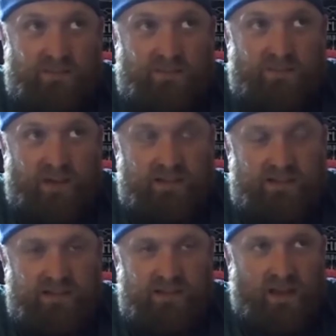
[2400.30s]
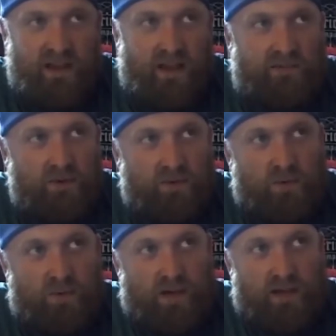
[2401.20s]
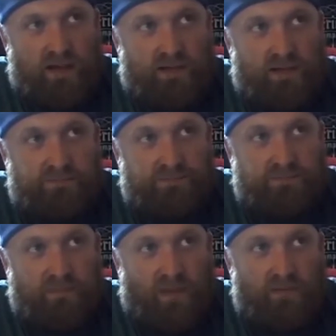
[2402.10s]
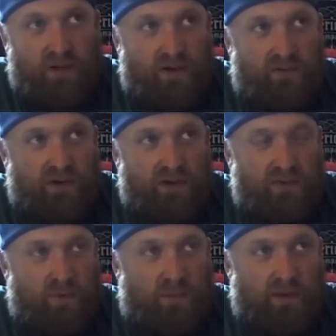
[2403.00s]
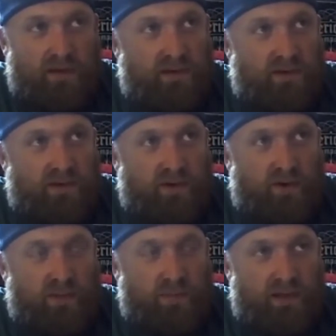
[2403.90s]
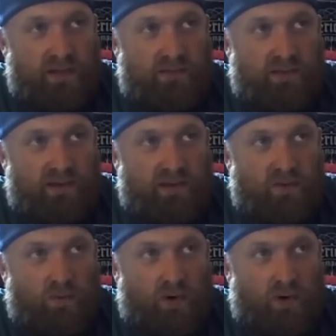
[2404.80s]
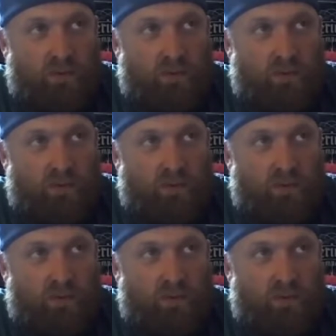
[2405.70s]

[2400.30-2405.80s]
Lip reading: vaccines. Have you ever experimented or know anybody that's done any work